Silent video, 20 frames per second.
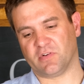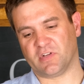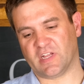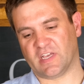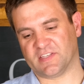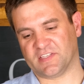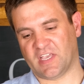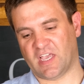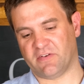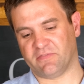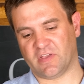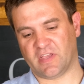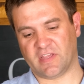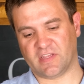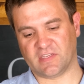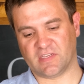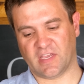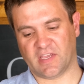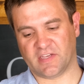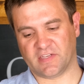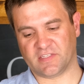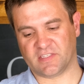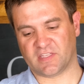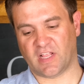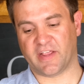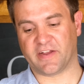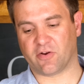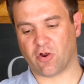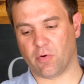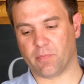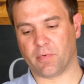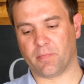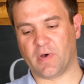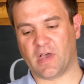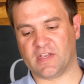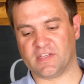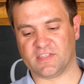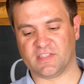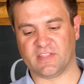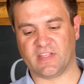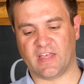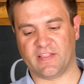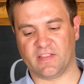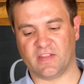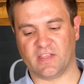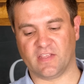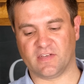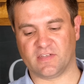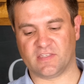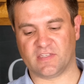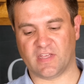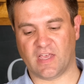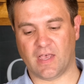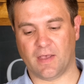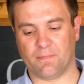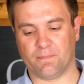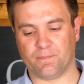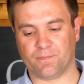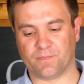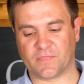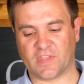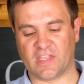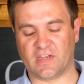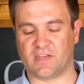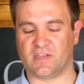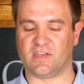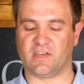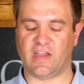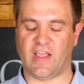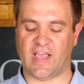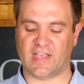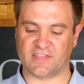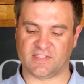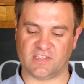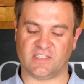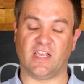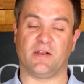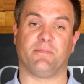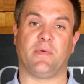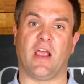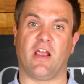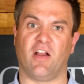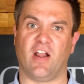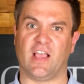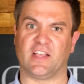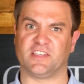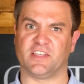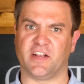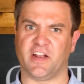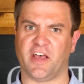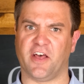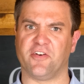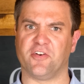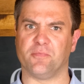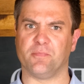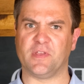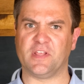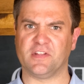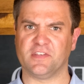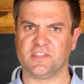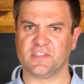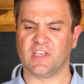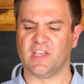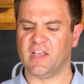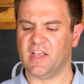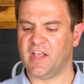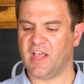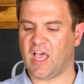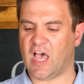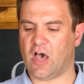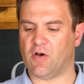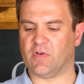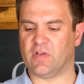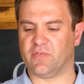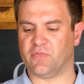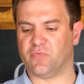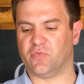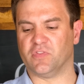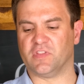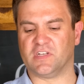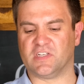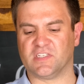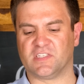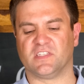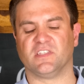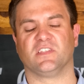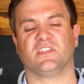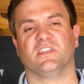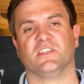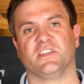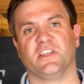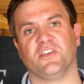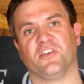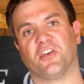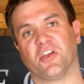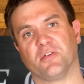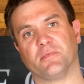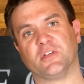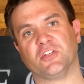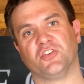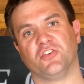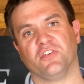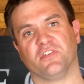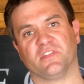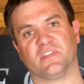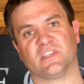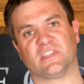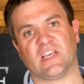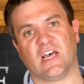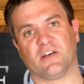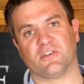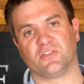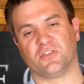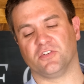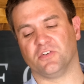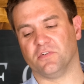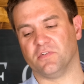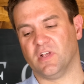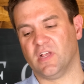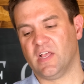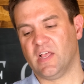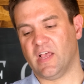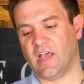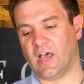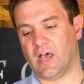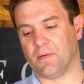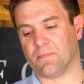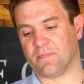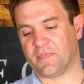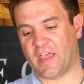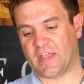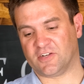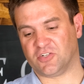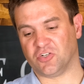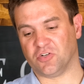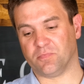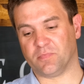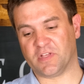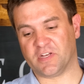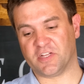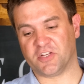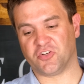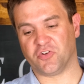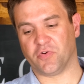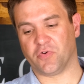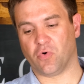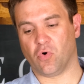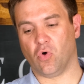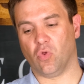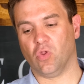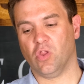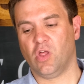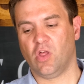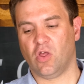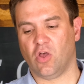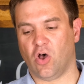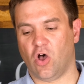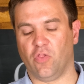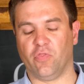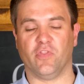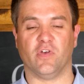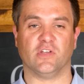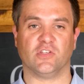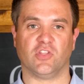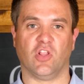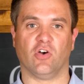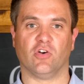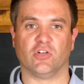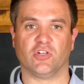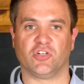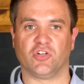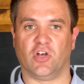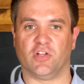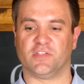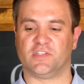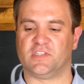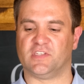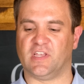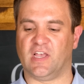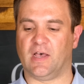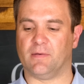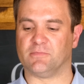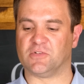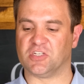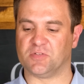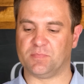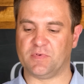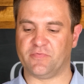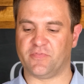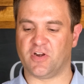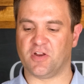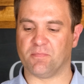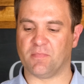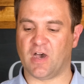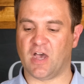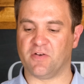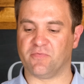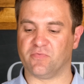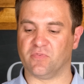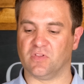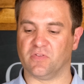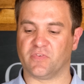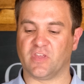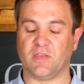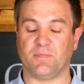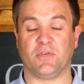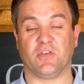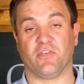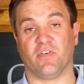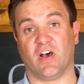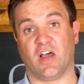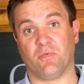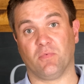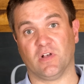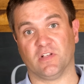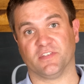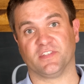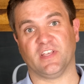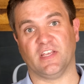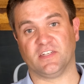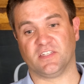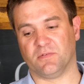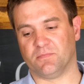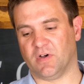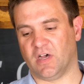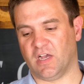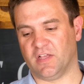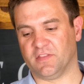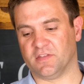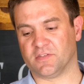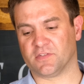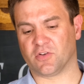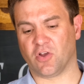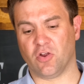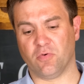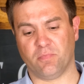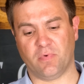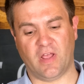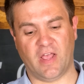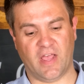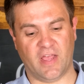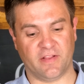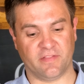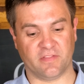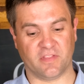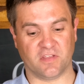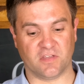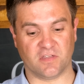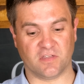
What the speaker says: does have a slight compromise in that it has set parallax at 100 meters. However, for the distances that you're going to be shooting this out to, that shouldn't be an issue at all. On those longer shots, just be very mindful of keeping your eye well centered behind the scope, and